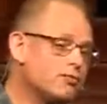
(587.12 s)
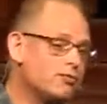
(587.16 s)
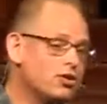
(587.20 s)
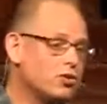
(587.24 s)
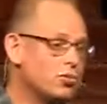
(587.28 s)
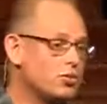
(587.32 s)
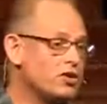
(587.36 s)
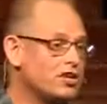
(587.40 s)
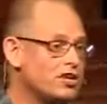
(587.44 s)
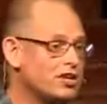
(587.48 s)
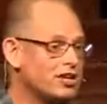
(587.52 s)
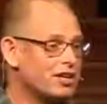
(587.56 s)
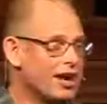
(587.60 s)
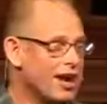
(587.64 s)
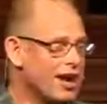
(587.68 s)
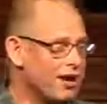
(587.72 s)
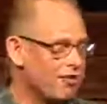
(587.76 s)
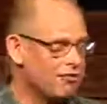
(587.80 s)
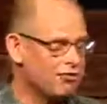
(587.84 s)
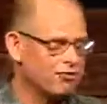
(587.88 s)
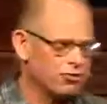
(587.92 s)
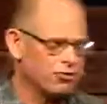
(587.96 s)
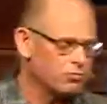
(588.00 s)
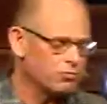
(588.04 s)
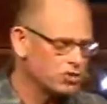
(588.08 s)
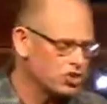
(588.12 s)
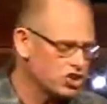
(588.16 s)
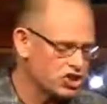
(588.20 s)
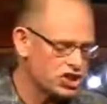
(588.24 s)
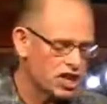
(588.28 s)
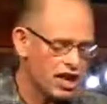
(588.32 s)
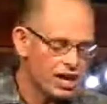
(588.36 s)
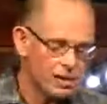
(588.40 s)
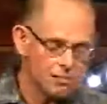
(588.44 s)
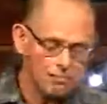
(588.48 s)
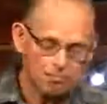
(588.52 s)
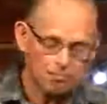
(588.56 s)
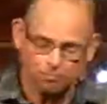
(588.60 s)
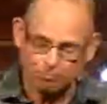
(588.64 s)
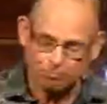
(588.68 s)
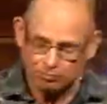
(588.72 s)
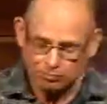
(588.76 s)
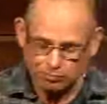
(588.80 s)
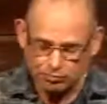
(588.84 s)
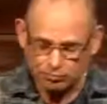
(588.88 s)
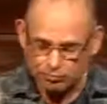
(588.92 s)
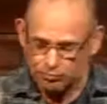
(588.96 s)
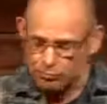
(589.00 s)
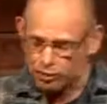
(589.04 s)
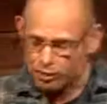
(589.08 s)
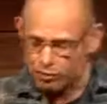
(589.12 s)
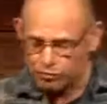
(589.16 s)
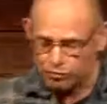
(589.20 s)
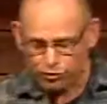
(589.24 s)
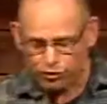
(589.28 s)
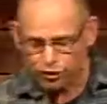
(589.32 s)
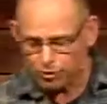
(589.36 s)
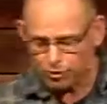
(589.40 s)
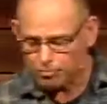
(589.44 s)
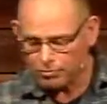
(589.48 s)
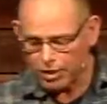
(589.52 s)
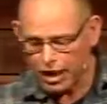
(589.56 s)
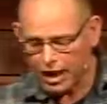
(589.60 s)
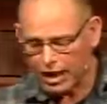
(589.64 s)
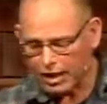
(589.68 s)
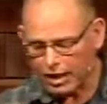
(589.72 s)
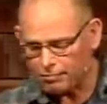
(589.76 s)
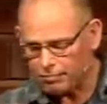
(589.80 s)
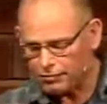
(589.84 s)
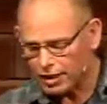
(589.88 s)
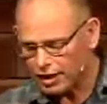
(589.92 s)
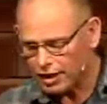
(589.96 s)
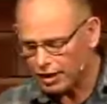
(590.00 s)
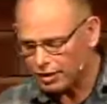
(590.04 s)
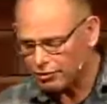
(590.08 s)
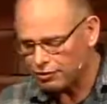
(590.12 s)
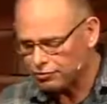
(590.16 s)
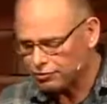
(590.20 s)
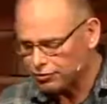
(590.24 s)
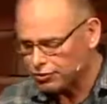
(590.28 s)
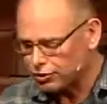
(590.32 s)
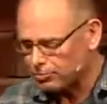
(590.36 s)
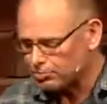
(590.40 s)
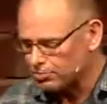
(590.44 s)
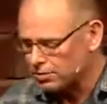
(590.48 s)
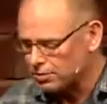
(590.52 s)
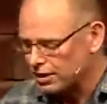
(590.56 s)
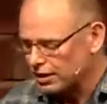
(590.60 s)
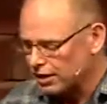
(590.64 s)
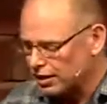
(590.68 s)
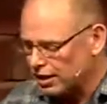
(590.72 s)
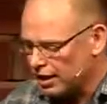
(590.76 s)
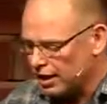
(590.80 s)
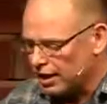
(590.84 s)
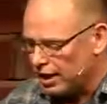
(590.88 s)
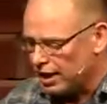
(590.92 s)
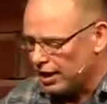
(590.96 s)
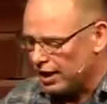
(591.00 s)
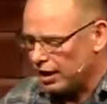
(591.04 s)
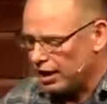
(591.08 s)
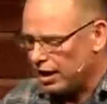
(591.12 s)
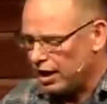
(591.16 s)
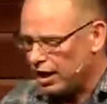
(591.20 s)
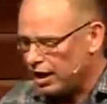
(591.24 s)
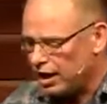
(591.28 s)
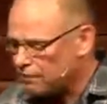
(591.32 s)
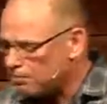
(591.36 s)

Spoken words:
that we can have from shame, from our